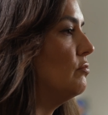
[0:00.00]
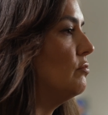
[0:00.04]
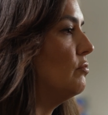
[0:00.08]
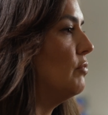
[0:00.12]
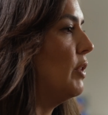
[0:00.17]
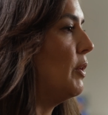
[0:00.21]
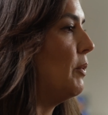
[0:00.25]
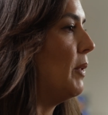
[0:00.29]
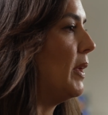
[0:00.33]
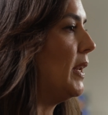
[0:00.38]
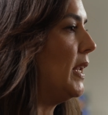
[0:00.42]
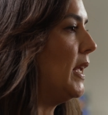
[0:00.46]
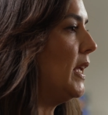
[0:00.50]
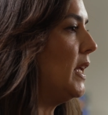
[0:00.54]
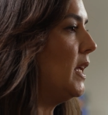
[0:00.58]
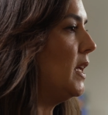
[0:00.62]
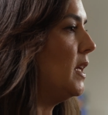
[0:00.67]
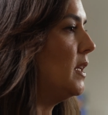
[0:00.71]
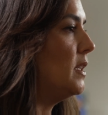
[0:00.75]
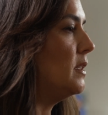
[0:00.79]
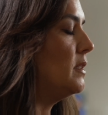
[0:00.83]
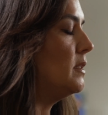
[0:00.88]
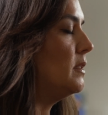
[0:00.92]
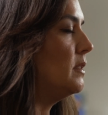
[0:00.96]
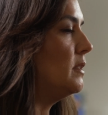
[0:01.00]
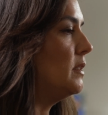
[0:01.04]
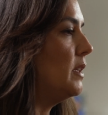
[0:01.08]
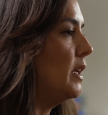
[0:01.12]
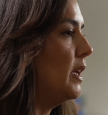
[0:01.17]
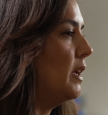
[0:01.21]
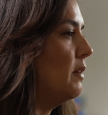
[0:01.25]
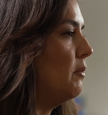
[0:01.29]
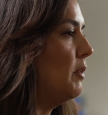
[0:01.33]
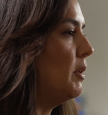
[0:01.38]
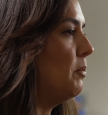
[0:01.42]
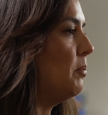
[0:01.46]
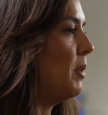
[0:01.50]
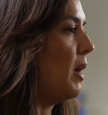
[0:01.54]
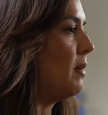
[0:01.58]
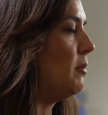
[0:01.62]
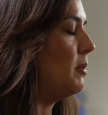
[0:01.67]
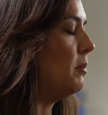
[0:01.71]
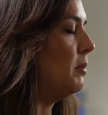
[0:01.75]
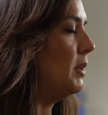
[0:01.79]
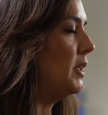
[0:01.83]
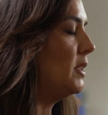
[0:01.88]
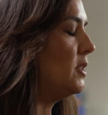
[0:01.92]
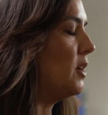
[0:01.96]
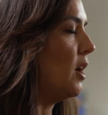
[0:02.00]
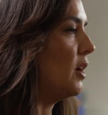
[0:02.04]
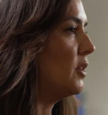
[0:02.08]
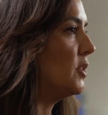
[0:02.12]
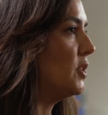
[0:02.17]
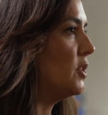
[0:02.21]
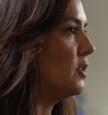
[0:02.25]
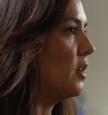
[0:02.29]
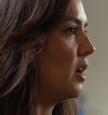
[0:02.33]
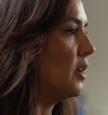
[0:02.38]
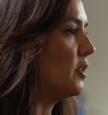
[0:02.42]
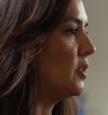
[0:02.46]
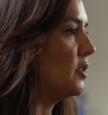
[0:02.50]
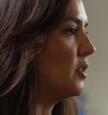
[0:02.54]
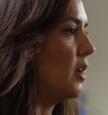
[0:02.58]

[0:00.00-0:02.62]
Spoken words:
We went in and we probably talked to Dr.